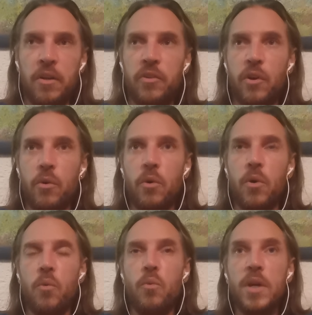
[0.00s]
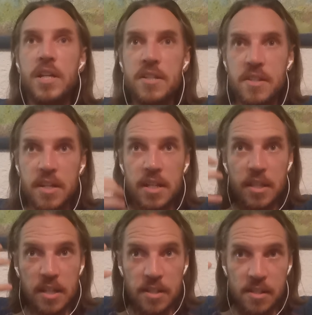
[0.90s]
So we see
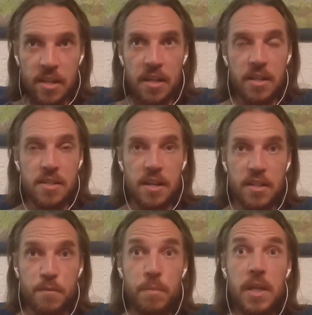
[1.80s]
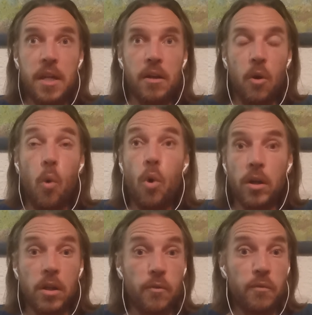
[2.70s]
these things as being, oh,
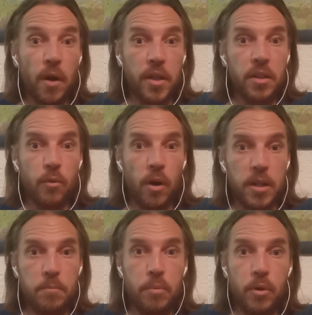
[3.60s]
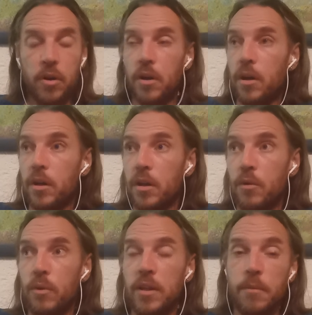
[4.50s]
I'm going to find the right book. I'm going
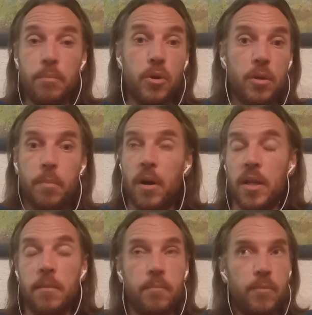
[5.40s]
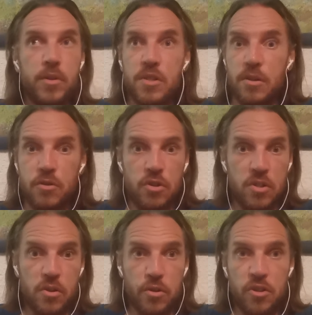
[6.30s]
to read the book by such
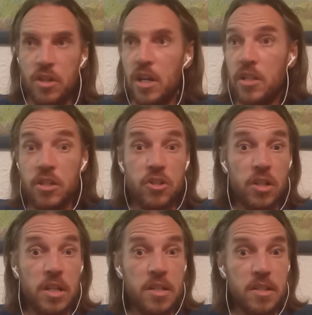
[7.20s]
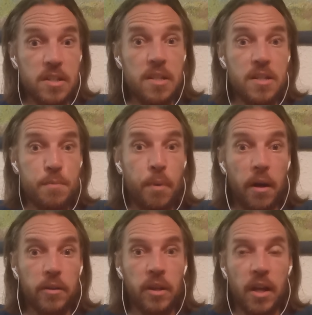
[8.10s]
and such. Did you listen to this
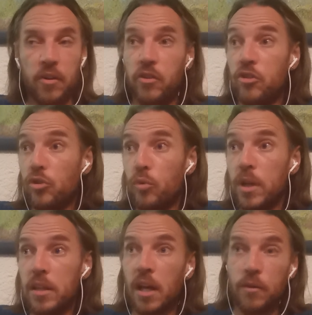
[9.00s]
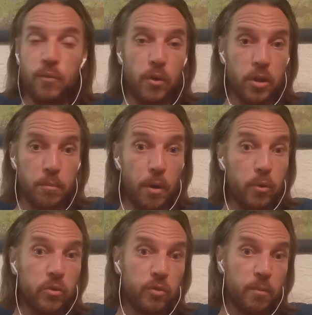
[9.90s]
podcast? Did you read that fucking
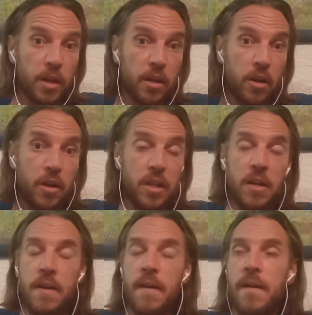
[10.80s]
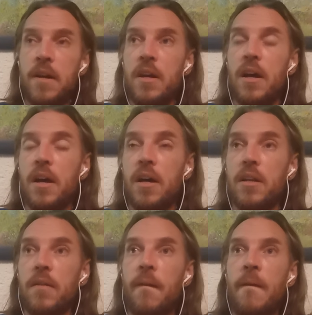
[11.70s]
post from that guy?
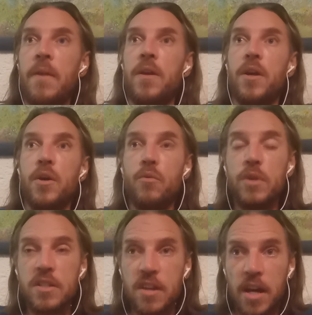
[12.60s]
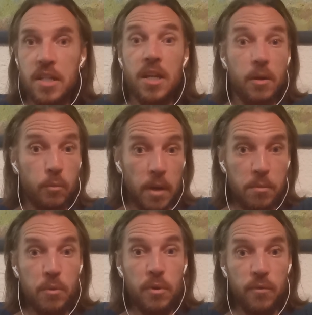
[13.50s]
And we take in, and
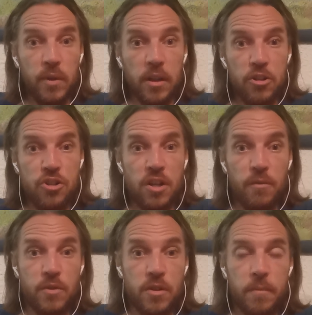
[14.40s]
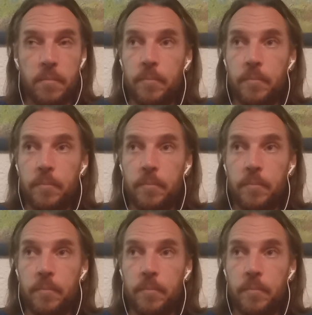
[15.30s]
maybe we feel a shift.